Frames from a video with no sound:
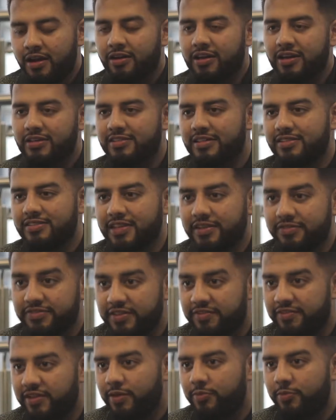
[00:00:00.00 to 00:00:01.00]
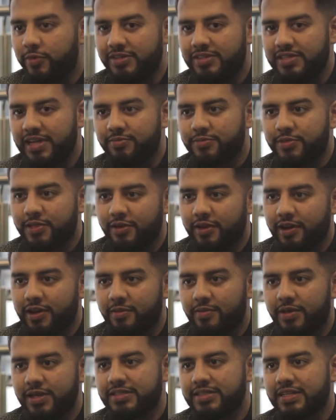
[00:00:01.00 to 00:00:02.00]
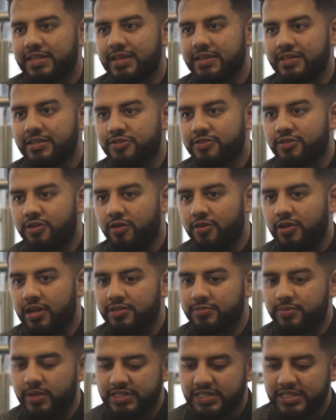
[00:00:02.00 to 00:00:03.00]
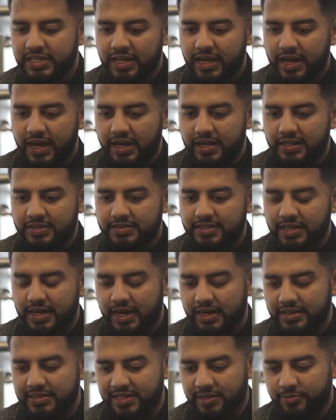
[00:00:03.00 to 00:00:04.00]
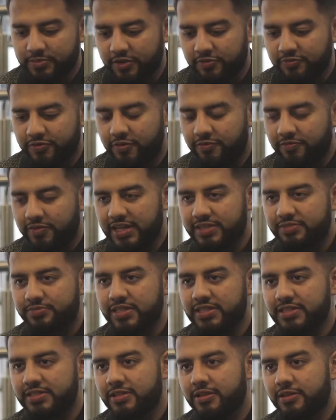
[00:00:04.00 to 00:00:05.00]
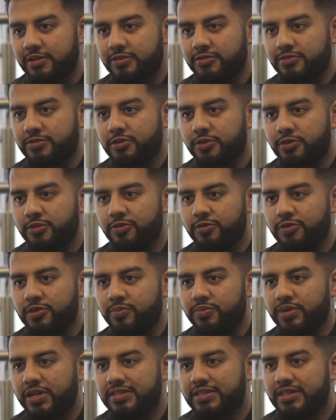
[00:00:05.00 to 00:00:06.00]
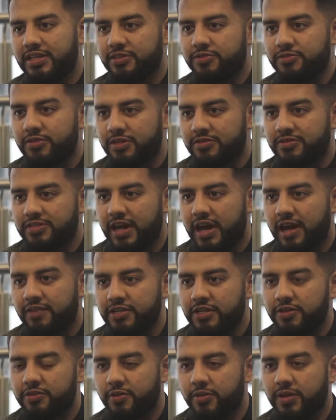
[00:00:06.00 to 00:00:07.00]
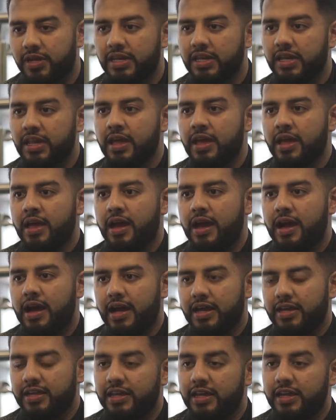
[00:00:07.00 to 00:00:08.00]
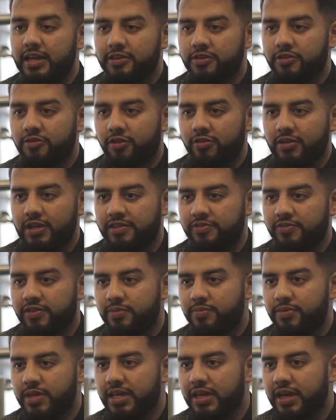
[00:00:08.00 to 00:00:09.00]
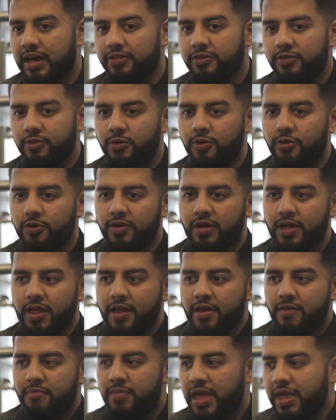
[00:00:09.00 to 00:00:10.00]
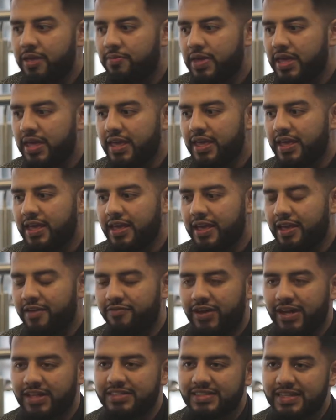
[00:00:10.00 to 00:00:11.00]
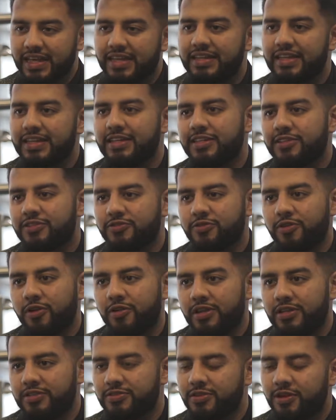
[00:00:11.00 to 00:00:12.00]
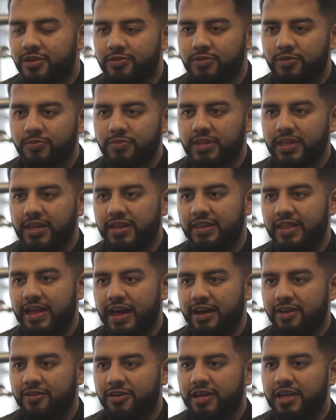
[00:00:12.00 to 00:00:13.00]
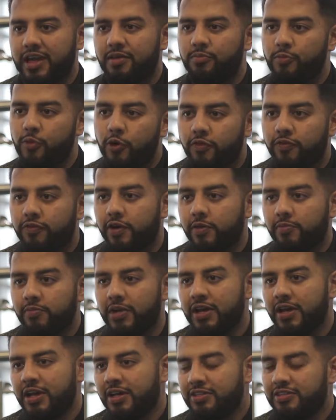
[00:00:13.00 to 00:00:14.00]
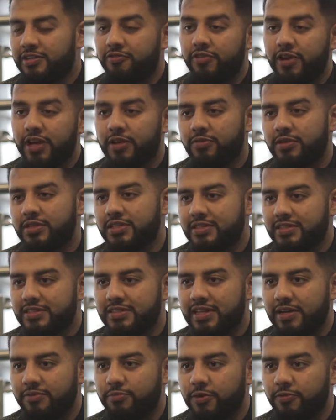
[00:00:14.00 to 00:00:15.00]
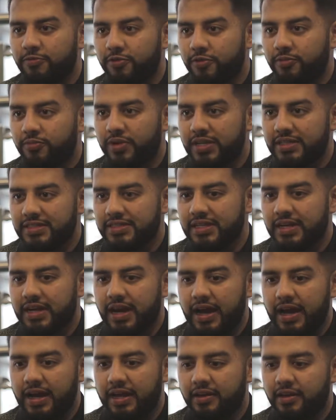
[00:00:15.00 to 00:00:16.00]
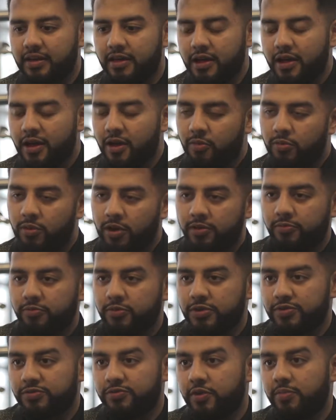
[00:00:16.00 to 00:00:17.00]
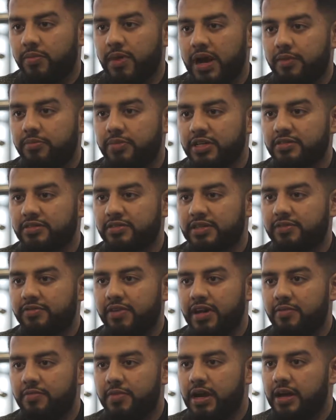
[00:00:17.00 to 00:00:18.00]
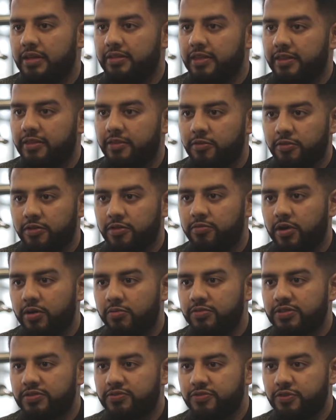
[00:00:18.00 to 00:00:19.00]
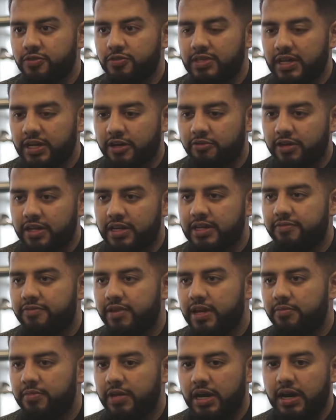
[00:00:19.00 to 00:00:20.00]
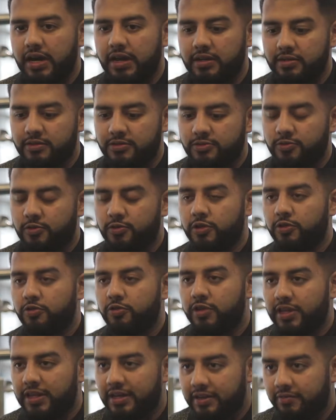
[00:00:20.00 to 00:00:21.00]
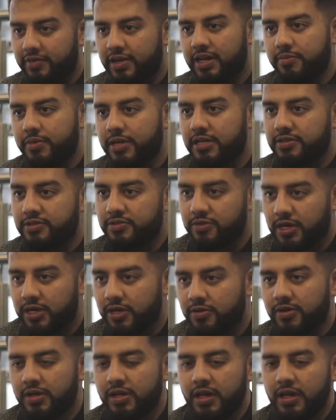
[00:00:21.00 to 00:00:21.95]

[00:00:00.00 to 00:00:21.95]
Okay, so self-development is absolutely amazing in this role, especially as I stepped up from vice president to the president as well. So after doing a year in the role as VP, I thought, maybe if I stayed in this role, it's not something that I could get more from. So I really wanted to step up for the president, and one was for my personal development, and then the other one was for the career development and the student union development as well.